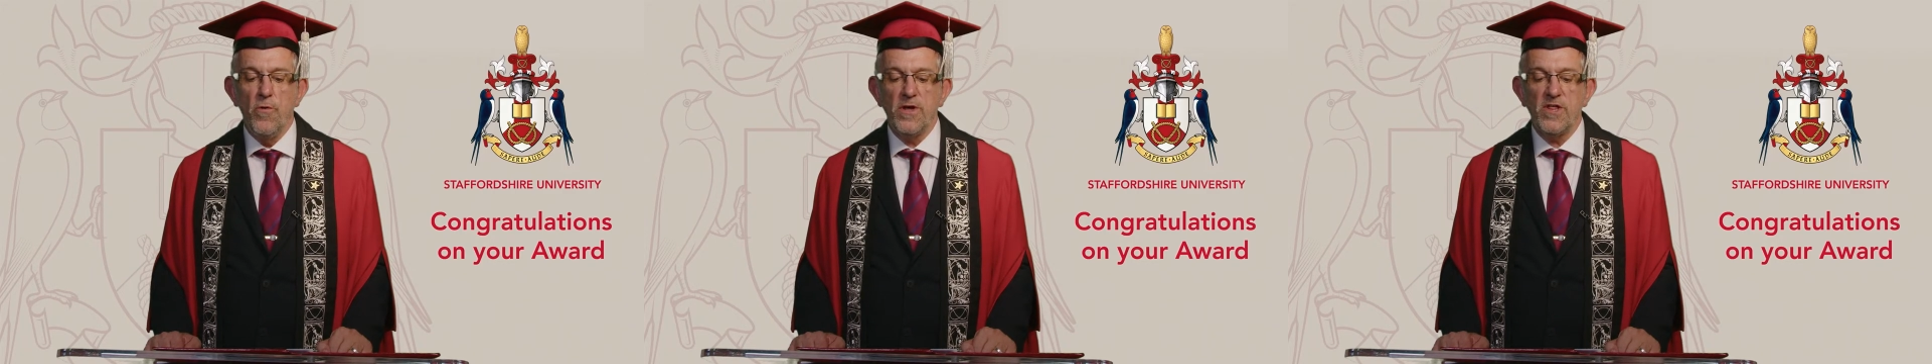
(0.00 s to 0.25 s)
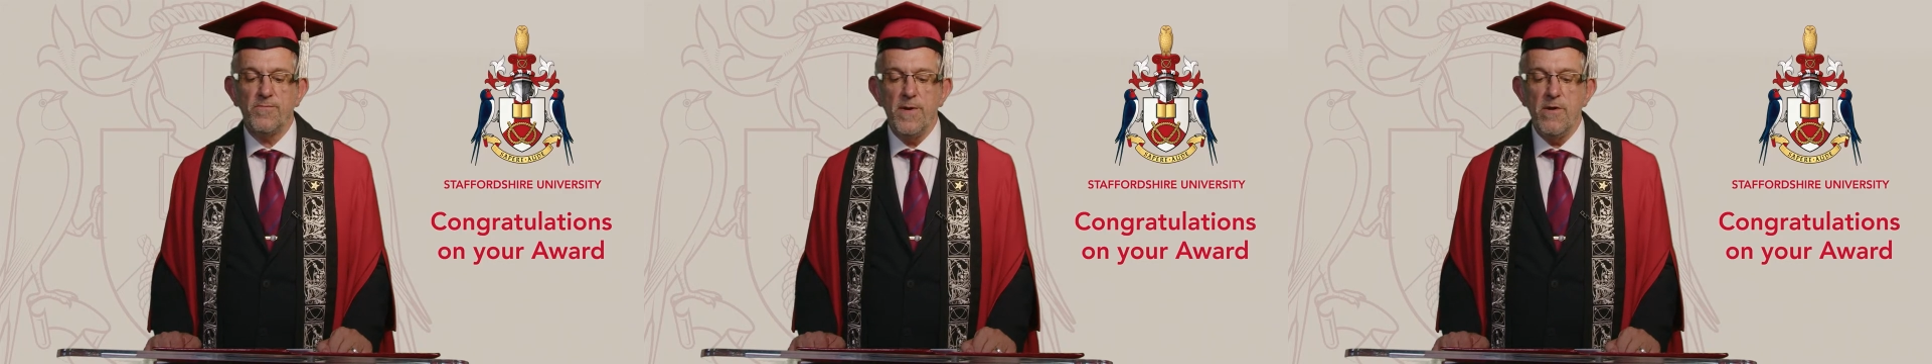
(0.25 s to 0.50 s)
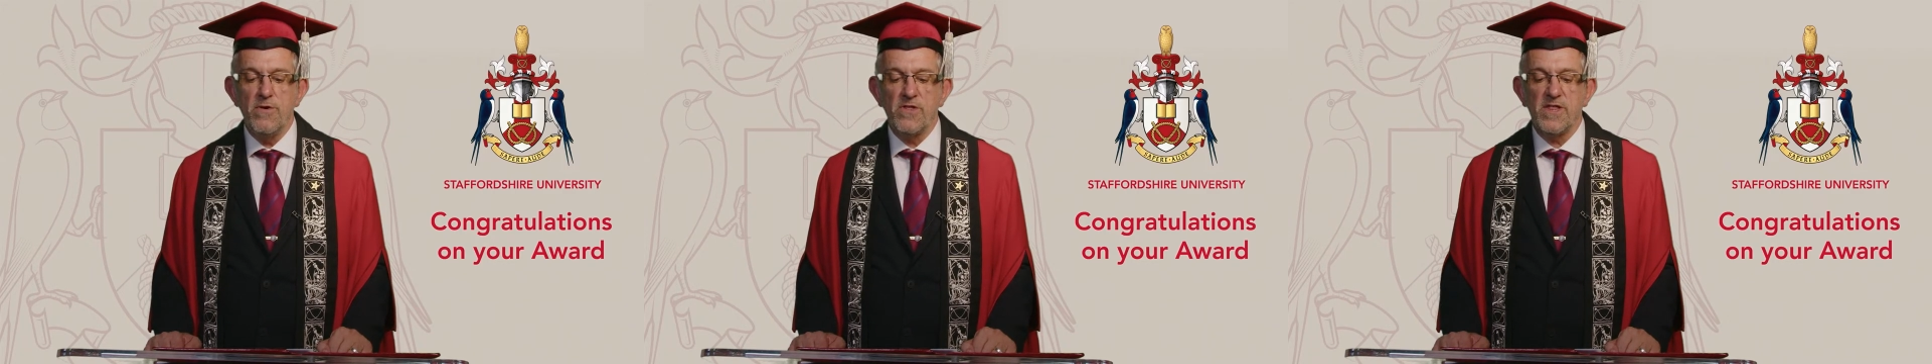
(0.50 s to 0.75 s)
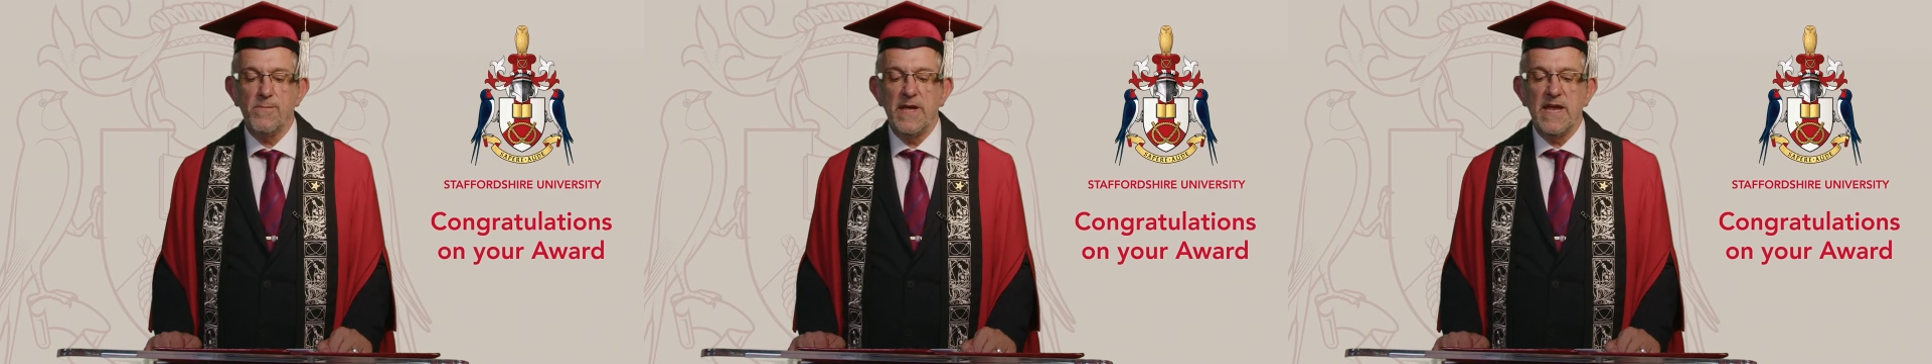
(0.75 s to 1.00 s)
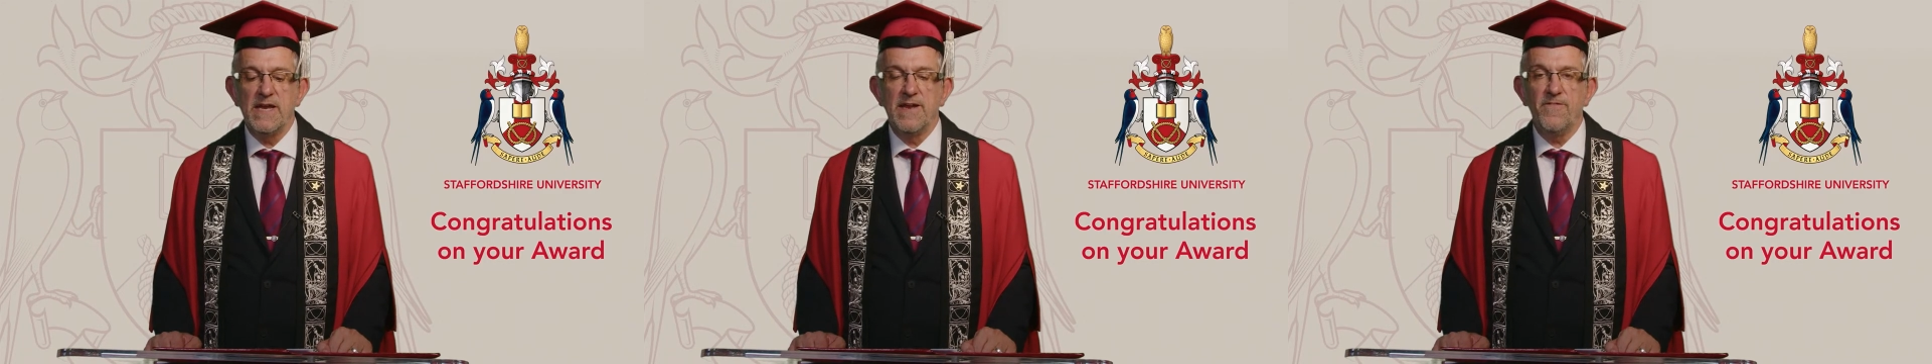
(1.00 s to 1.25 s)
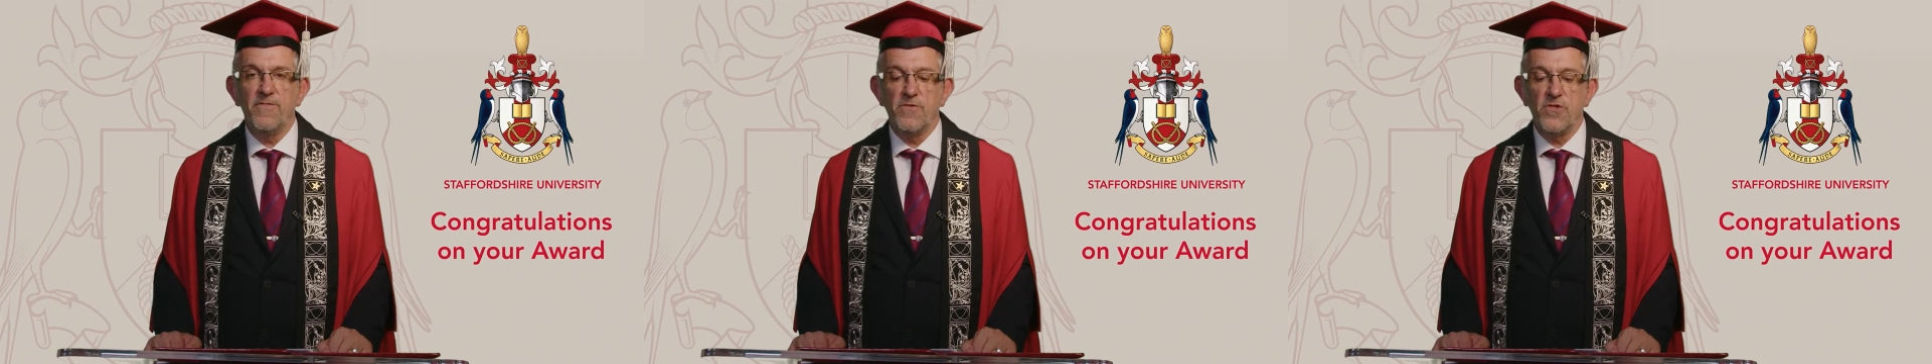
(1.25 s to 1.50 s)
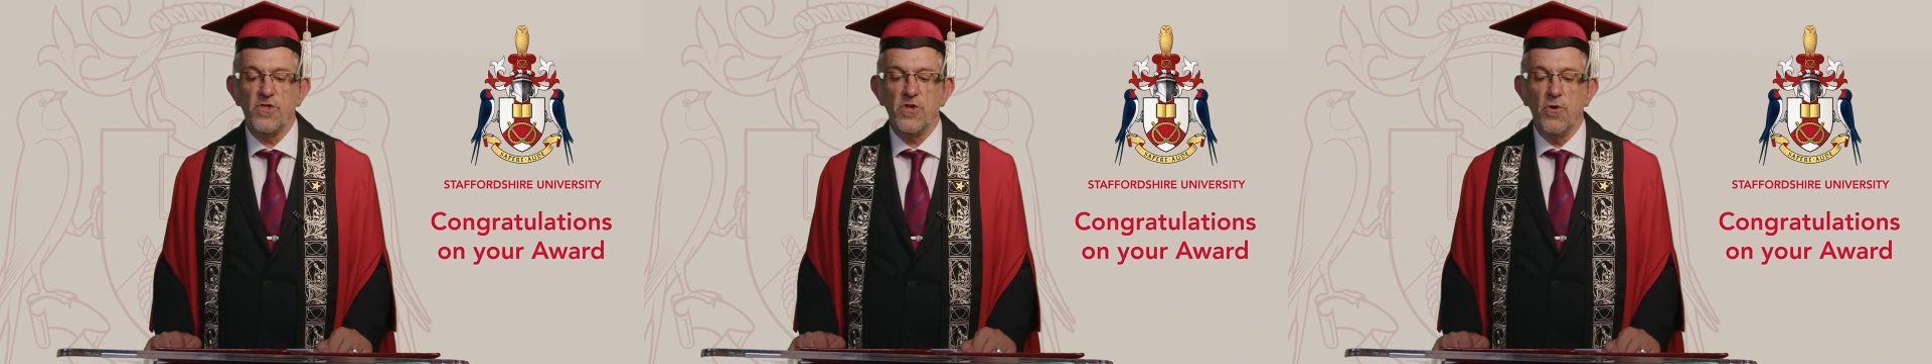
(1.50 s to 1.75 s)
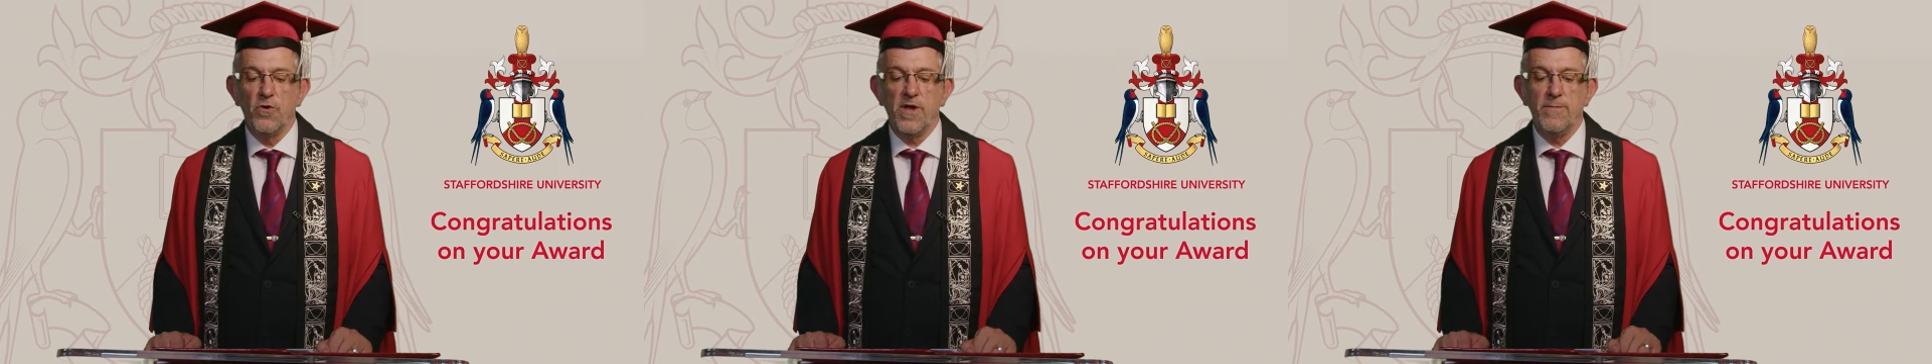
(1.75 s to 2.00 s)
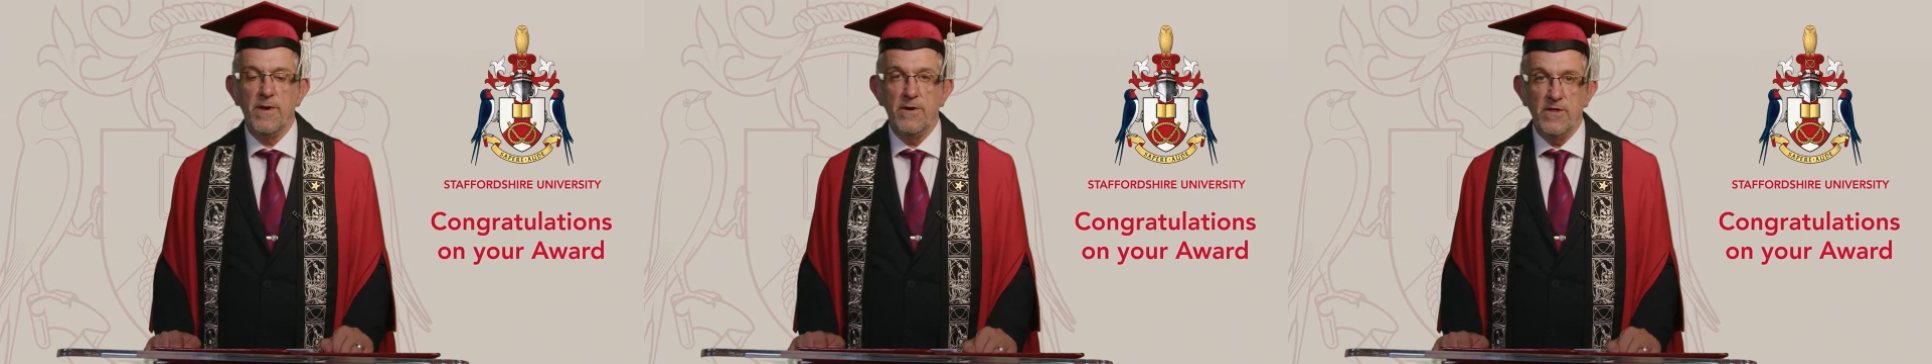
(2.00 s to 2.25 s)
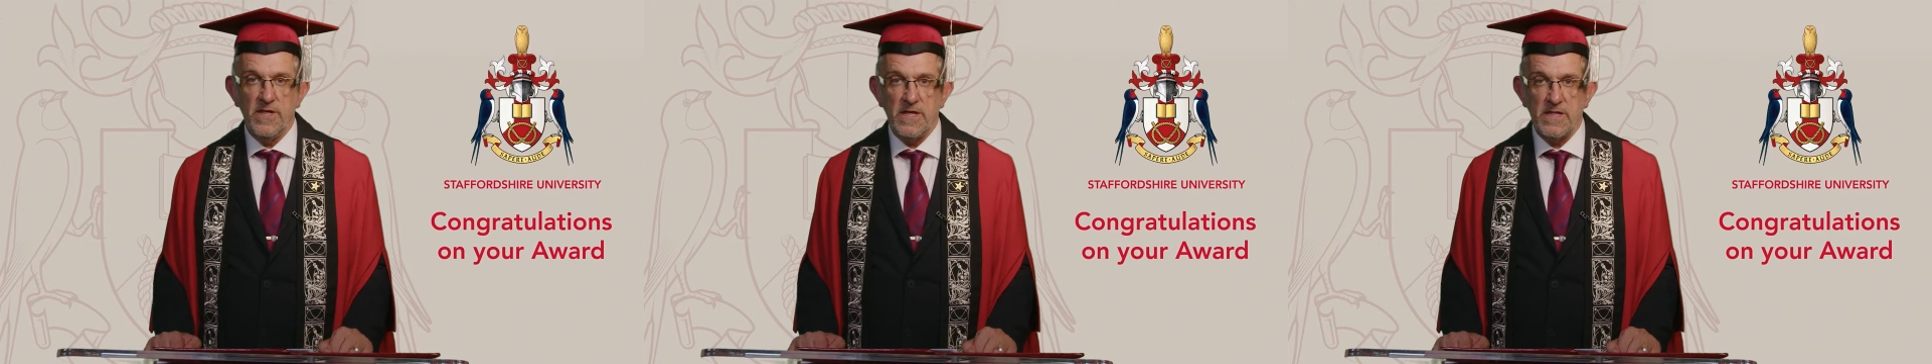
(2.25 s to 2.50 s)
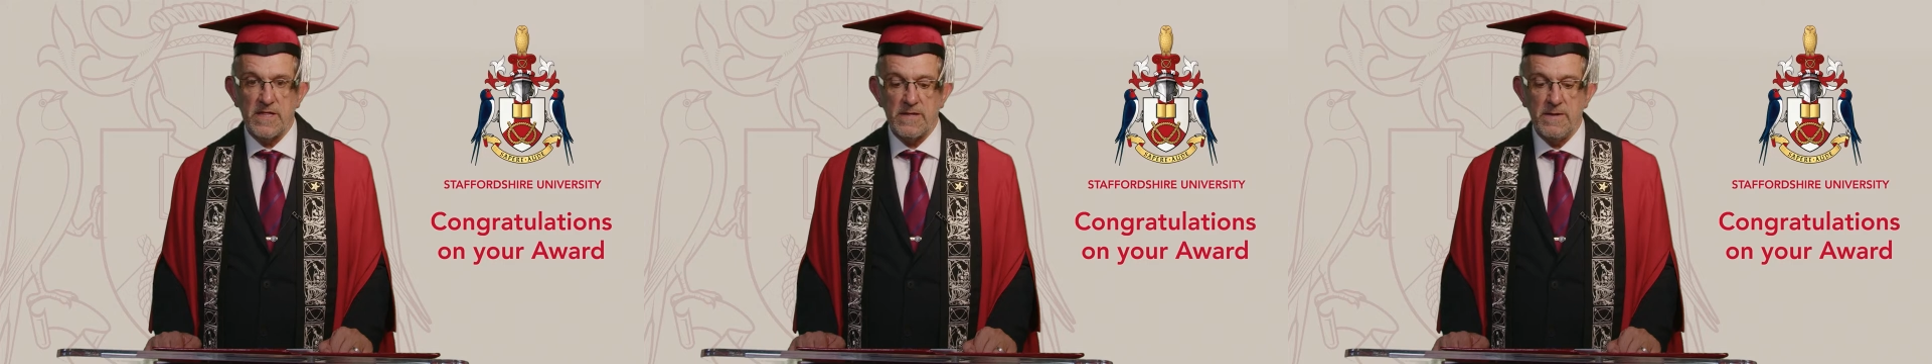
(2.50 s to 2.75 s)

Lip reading: experience to make a difference to your communities.